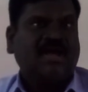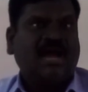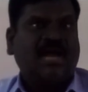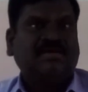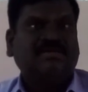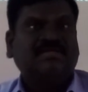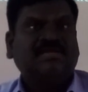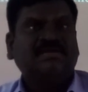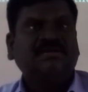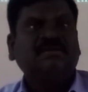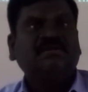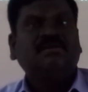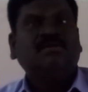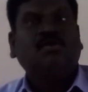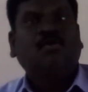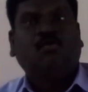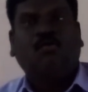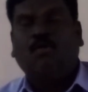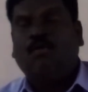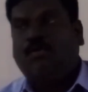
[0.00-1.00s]
And then
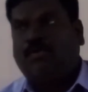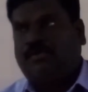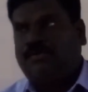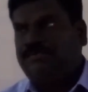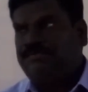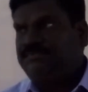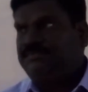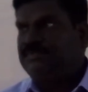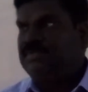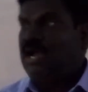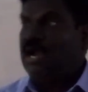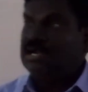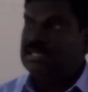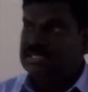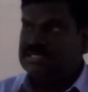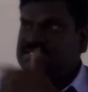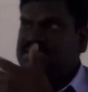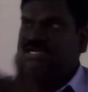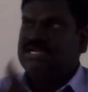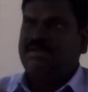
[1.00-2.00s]
core.
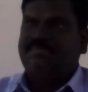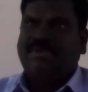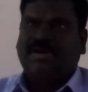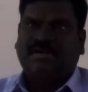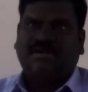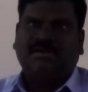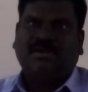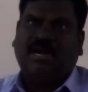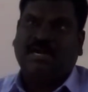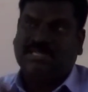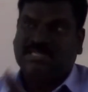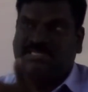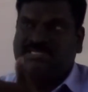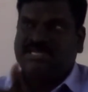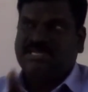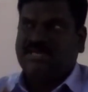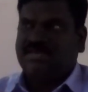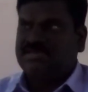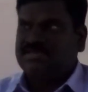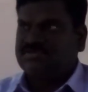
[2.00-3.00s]
Another gentleman,
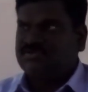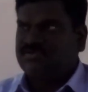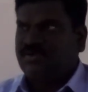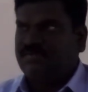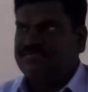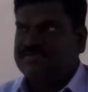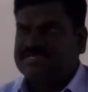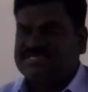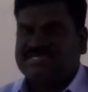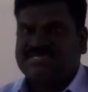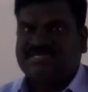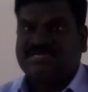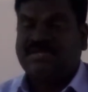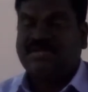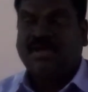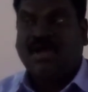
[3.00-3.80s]
another geophysicist,